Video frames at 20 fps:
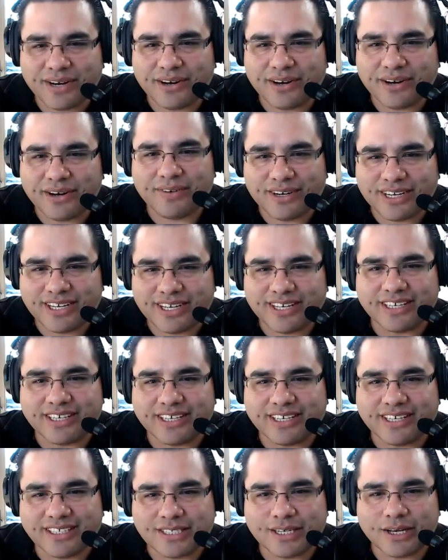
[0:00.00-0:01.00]
very, very
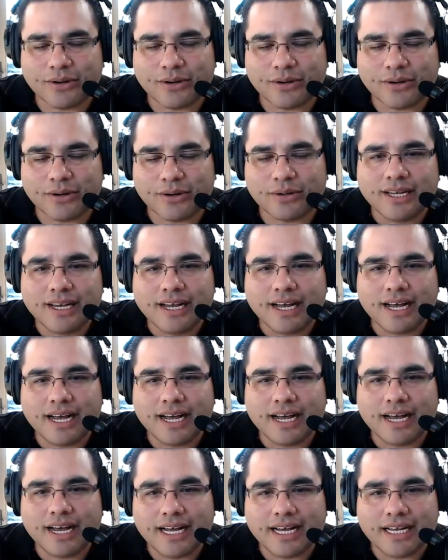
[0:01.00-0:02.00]
good. So,
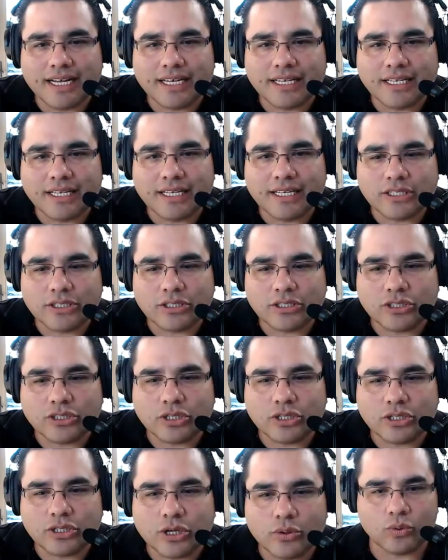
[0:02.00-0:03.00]

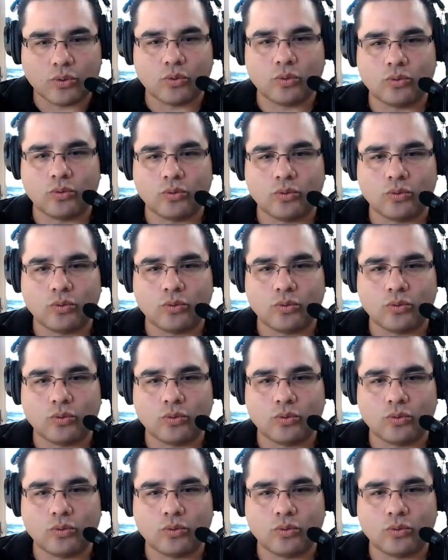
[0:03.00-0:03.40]
so